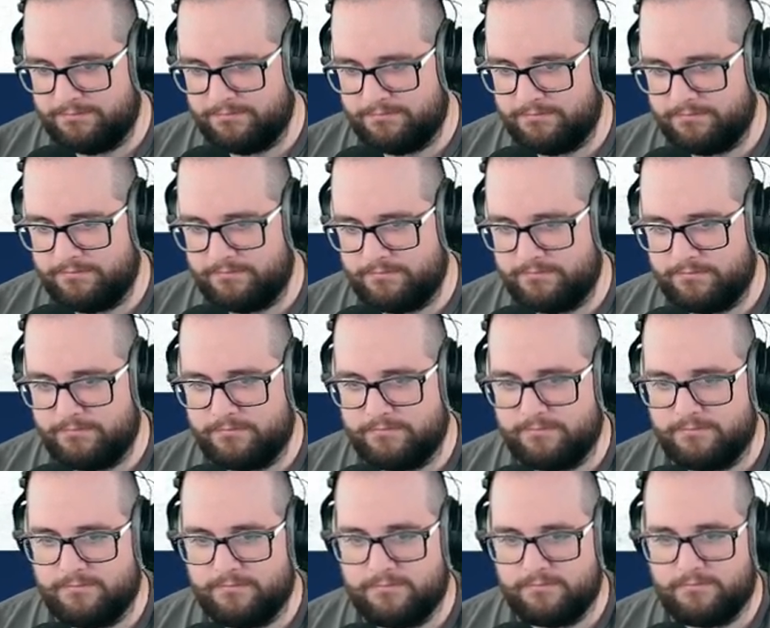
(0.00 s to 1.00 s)

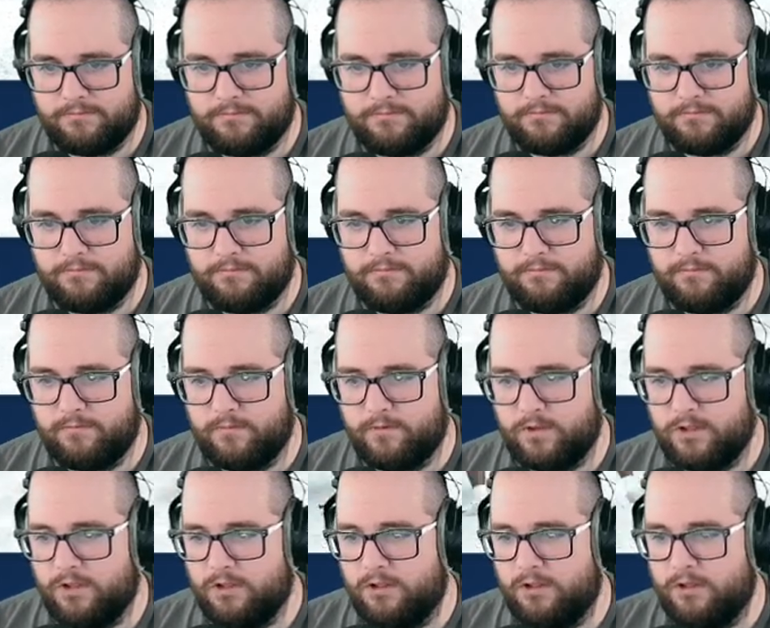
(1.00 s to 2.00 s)

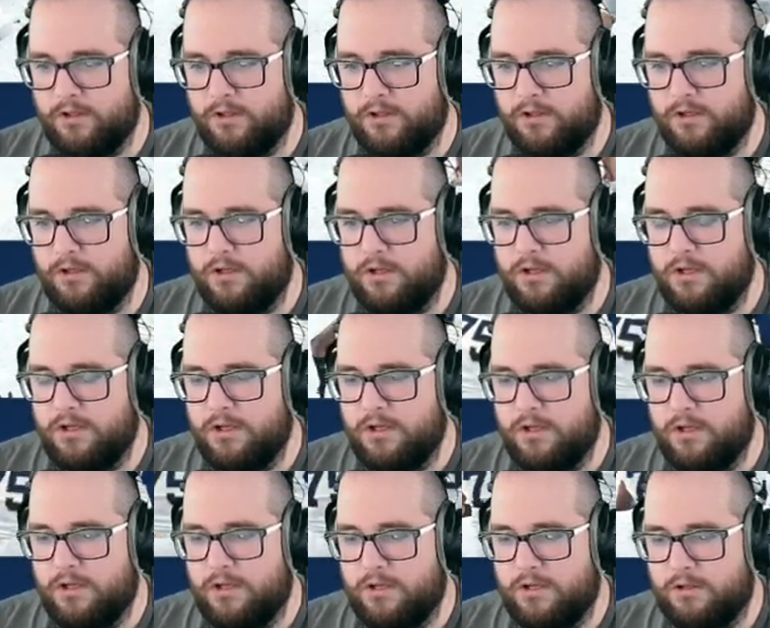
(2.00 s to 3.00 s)

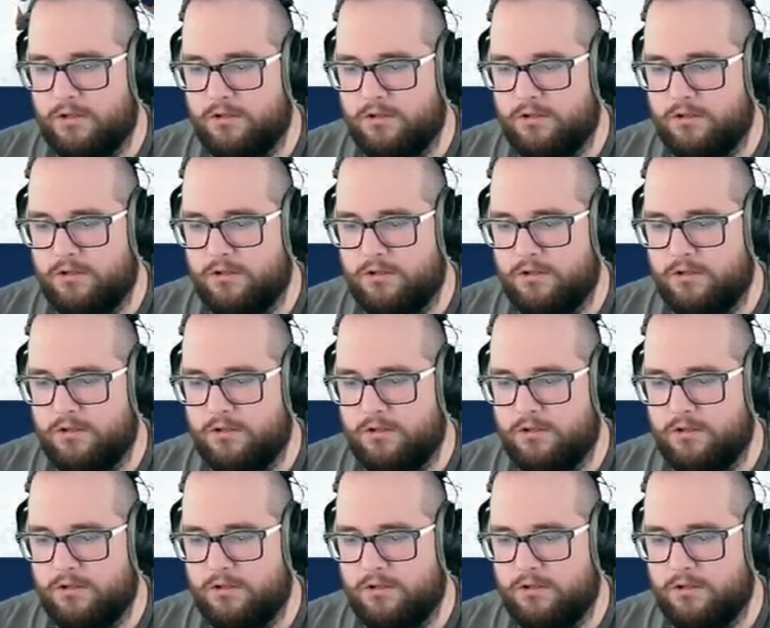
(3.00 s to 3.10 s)
Nobody speaks.